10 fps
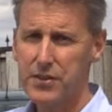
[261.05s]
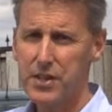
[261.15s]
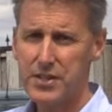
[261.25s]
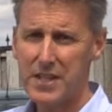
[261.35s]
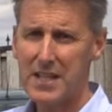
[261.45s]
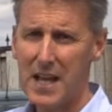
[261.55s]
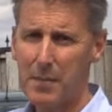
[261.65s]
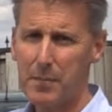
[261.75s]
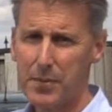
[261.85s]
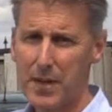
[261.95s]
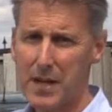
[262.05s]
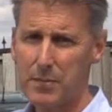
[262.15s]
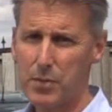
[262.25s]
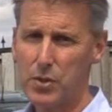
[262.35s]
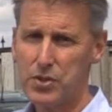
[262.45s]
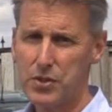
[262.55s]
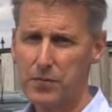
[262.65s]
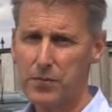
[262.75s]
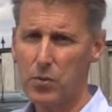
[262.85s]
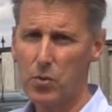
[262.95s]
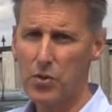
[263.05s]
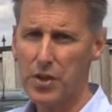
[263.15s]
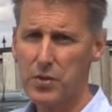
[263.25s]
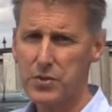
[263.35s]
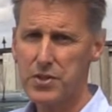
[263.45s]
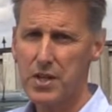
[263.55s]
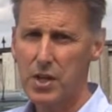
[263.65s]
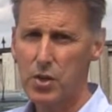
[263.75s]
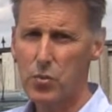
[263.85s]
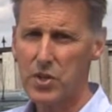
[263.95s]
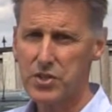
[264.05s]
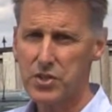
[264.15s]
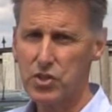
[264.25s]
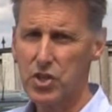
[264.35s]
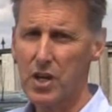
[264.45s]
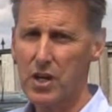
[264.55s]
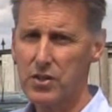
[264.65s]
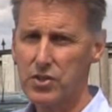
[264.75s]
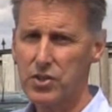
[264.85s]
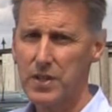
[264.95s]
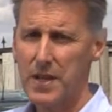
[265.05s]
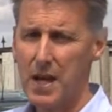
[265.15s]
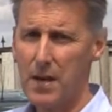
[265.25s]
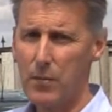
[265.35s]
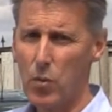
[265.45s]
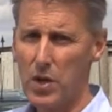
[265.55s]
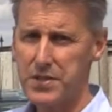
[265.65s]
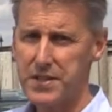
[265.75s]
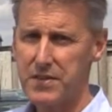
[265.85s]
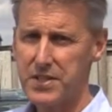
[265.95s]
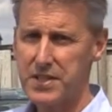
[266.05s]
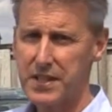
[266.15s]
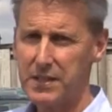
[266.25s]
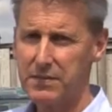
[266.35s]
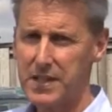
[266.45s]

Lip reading: 13 amp output for those who wish to charge whilst they're visiting the